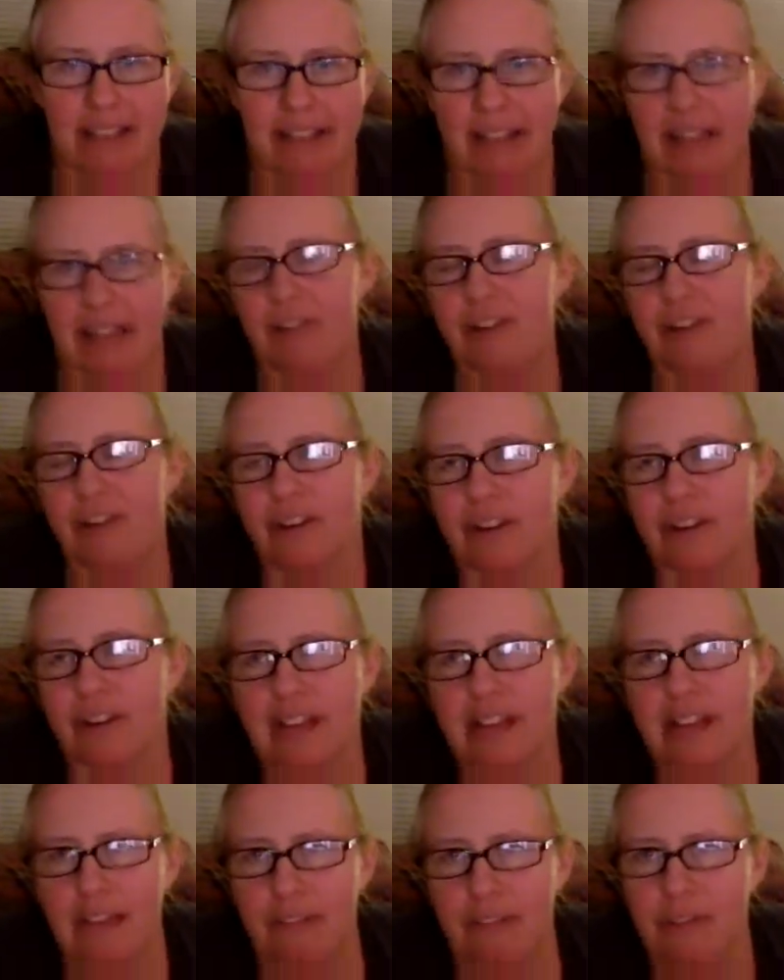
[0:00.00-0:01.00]
Like if
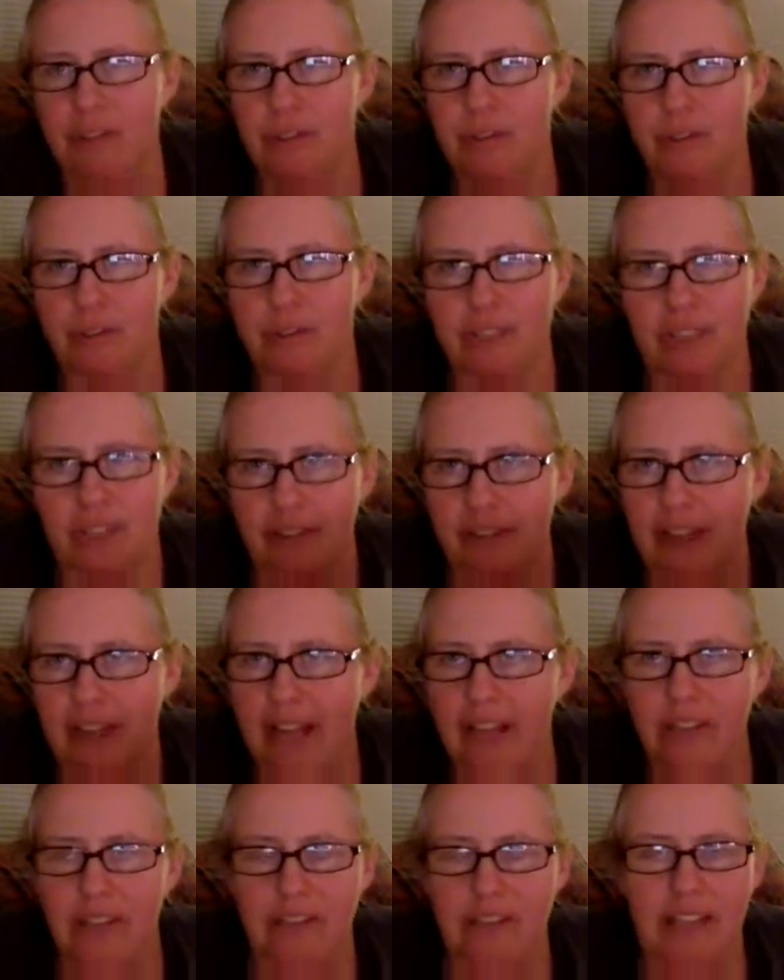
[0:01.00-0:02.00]
you do a survey
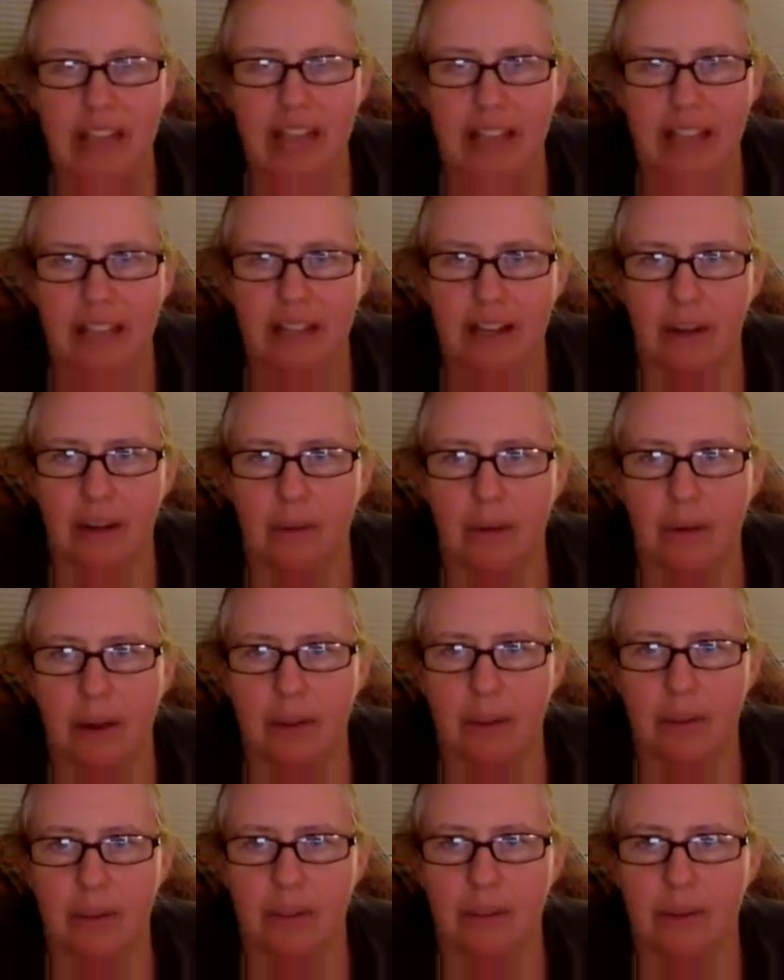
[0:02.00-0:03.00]
and you say, you know,
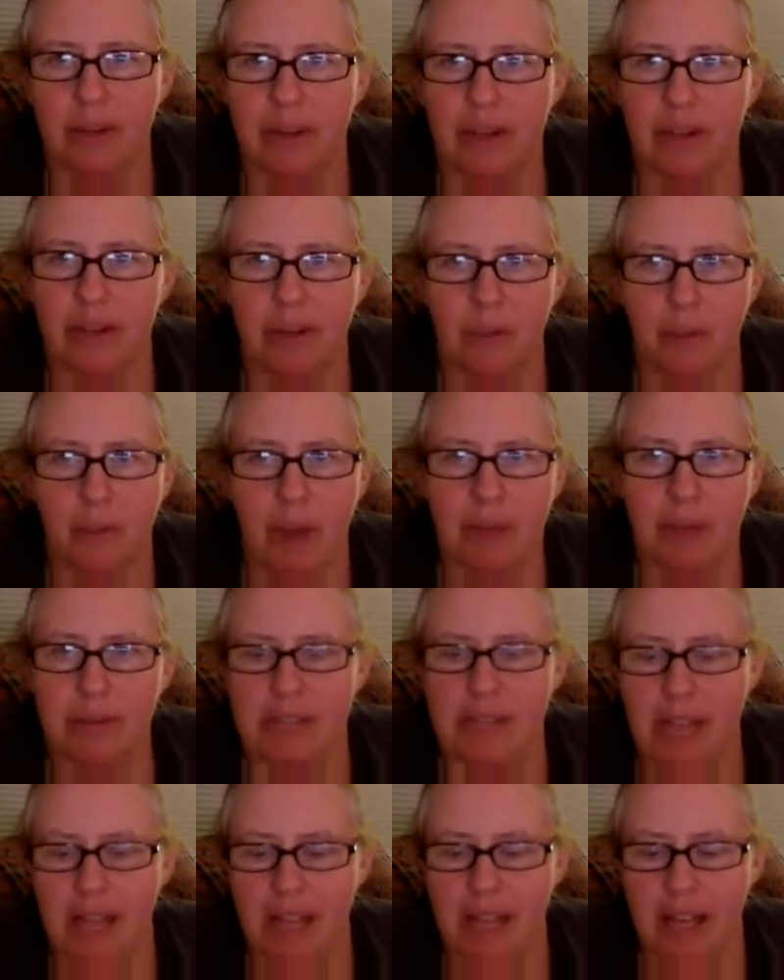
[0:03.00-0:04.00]
we're doing a new
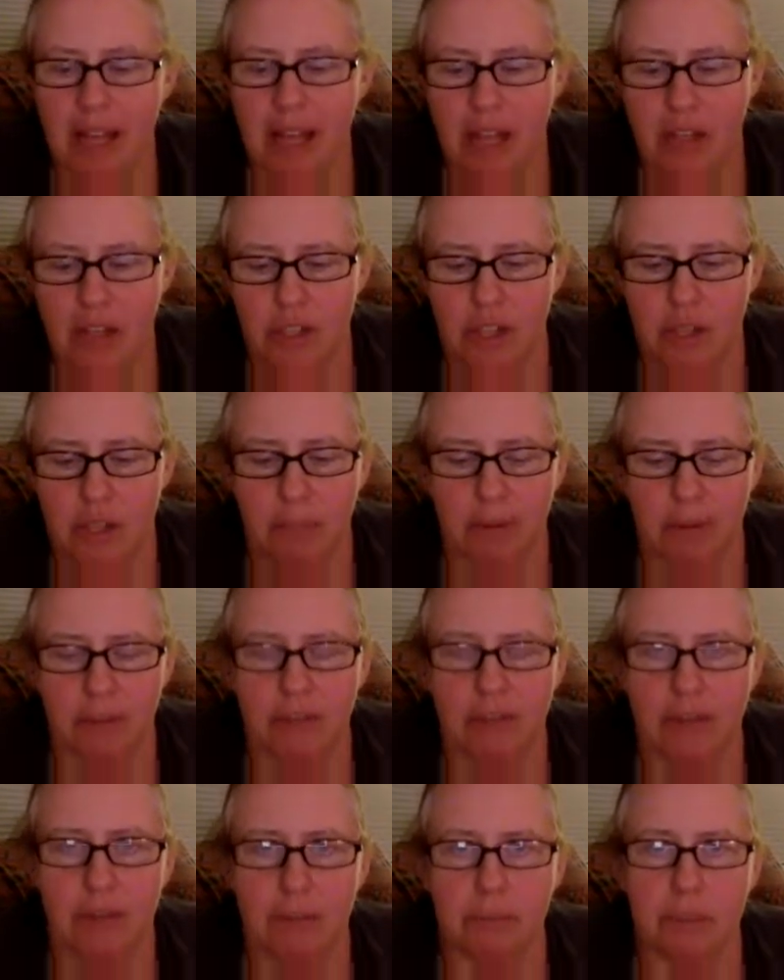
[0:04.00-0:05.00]
website, do you
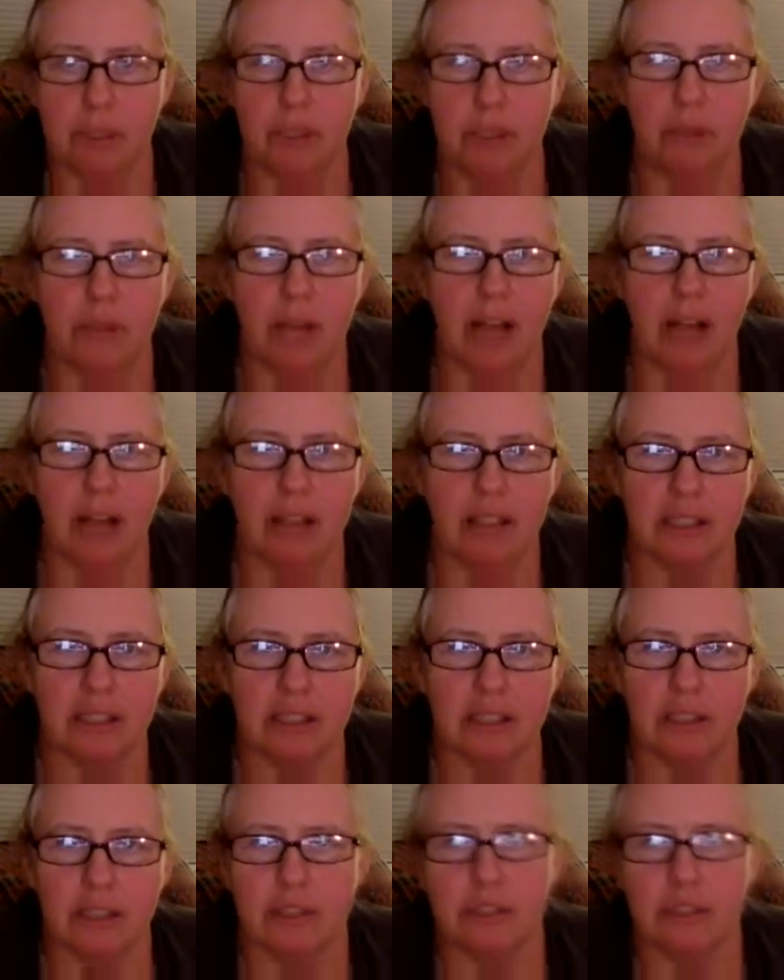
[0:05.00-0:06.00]
prefer blue
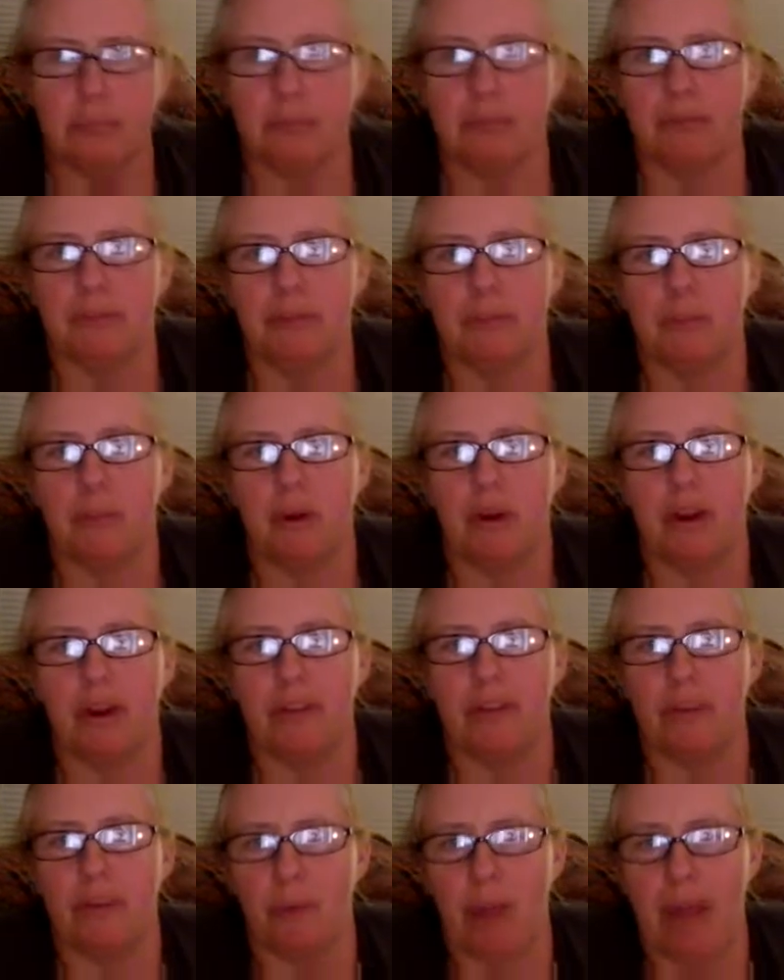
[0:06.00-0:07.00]
colors or do you prefer more on
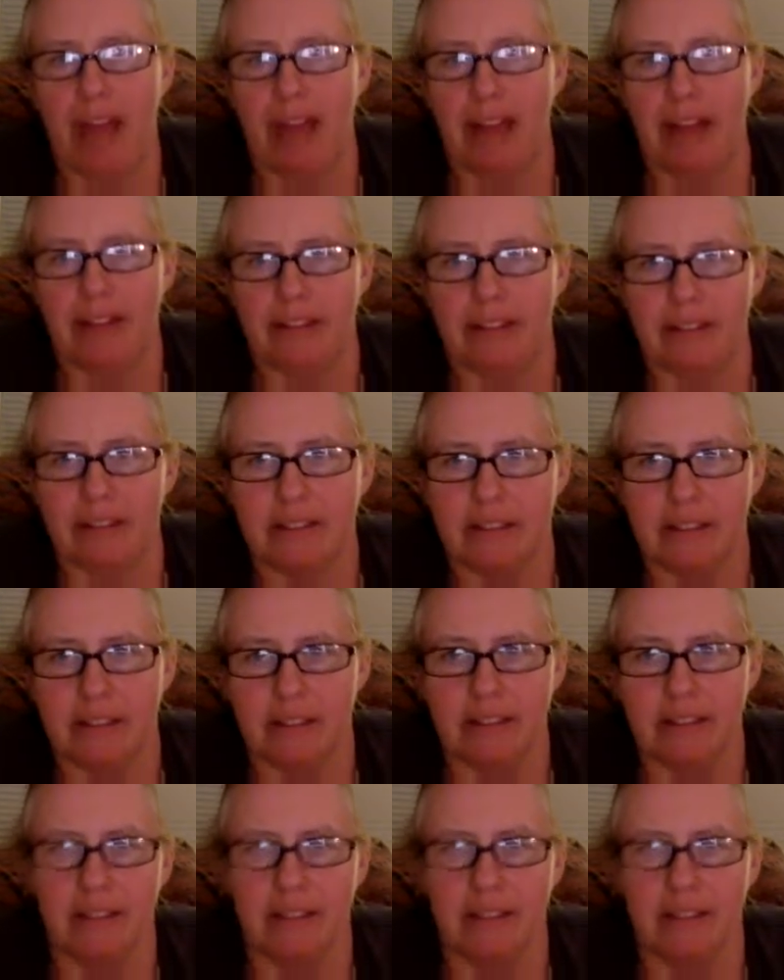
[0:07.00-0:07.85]
the reds?